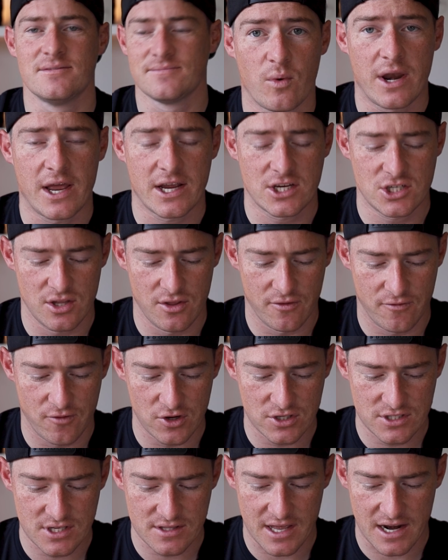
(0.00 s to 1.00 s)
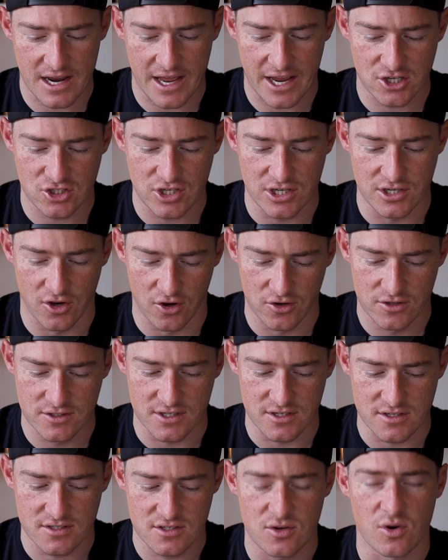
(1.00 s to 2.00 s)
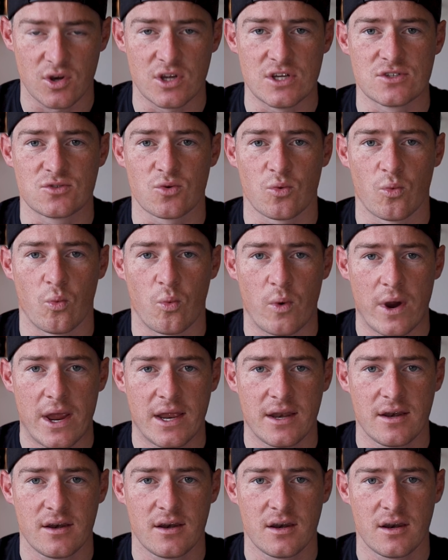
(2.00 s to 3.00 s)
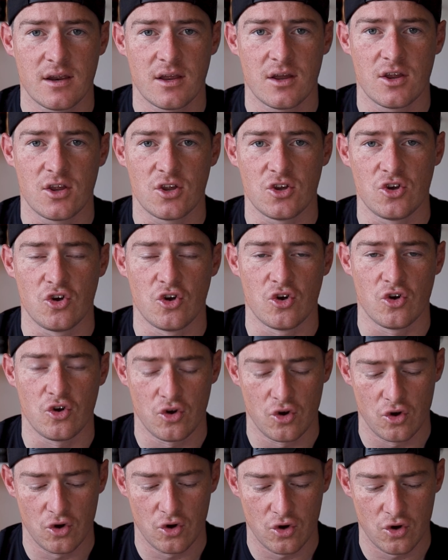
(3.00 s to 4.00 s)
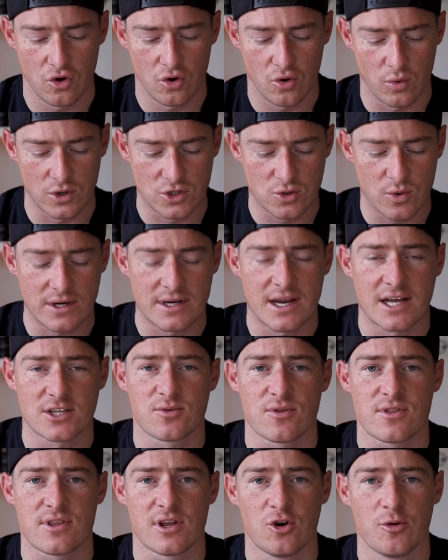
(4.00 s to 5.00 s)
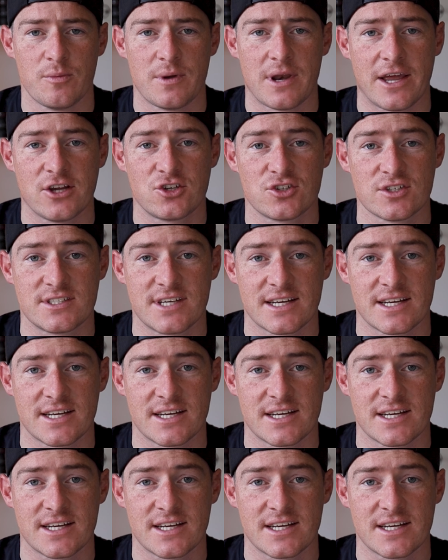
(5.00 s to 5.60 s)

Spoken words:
The first thing that I actually noticed is what's quite nice with the illumination